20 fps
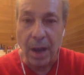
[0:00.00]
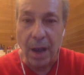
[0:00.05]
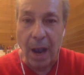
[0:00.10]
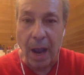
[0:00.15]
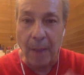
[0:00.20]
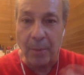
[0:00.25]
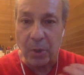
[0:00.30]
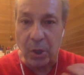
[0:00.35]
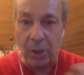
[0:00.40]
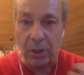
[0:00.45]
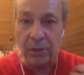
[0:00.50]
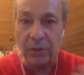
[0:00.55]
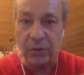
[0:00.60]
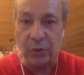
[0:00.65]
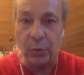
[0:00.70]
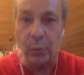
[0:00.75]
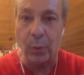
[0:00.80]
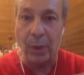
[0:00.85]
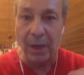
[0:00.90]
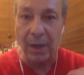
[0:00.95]
I'm going to
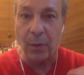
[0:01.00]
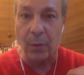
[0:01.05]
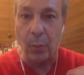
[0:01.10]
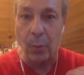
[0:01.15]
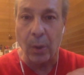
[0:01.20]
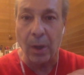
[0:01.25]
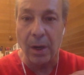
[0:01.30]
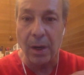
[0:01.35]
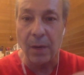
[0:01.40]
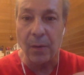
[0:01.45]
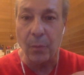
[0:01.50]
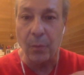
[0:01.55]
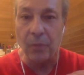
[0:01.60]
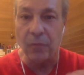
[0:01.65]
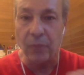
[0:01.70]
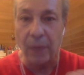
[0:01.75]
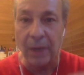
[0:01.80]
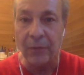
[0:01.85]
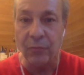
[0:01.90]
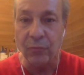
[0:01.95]
do what
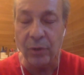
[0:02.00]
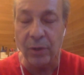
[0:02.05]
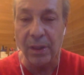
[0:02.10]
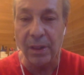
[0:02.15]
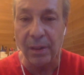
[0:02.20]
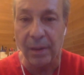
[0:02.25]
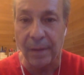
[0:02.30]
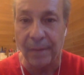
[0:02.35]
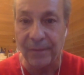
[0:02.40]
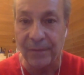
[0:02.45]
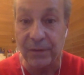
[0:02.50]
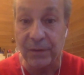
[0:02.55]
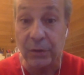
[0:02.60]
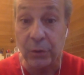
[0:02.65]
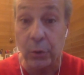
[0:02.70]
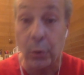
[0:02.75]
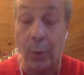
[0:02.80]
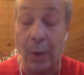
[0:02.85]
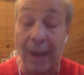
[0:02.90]
I really love to do.